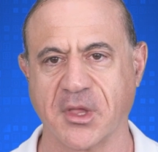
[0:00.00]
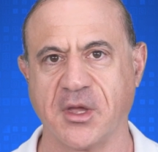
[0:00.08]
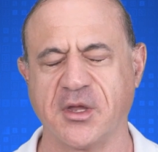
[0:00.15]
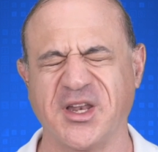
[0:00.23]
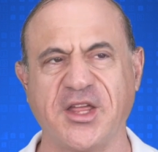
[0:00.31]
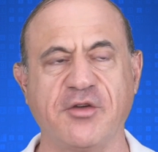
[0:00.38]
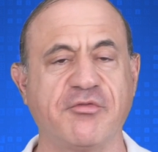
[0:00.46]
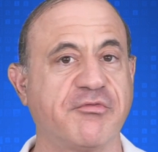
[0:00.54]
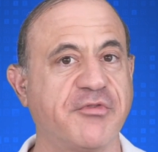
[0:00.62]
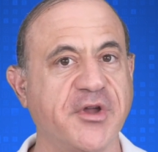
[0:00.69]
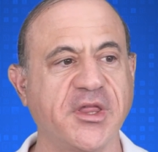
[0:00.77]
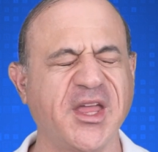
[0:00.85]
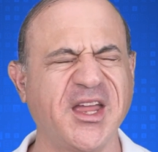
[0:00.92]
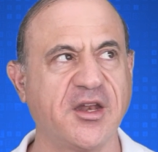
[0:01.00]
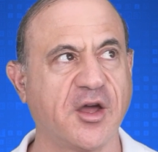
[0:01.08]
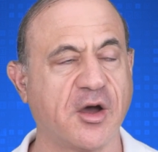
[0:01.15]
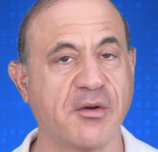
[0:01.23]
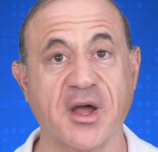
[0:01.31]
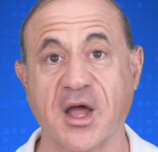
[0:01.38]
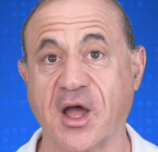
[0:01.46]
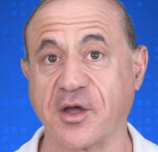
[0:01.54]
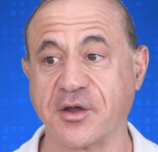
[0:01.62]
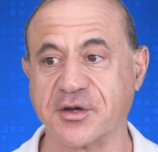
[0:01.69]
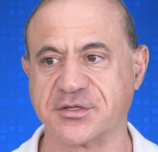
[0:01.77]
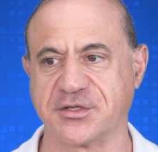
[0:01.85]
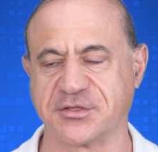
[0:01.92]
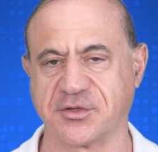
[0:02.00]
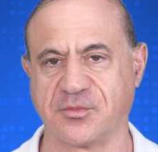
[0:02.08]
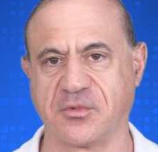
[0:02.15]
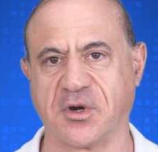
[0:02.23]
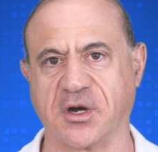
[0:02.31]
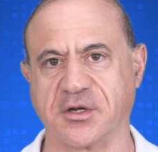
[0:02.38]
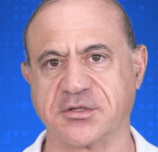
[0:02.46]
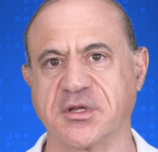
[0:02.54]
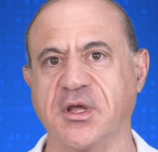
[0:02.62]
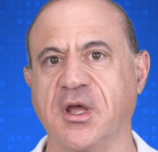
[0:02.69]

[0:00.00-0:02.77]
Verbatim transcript: Do you really know how your system works?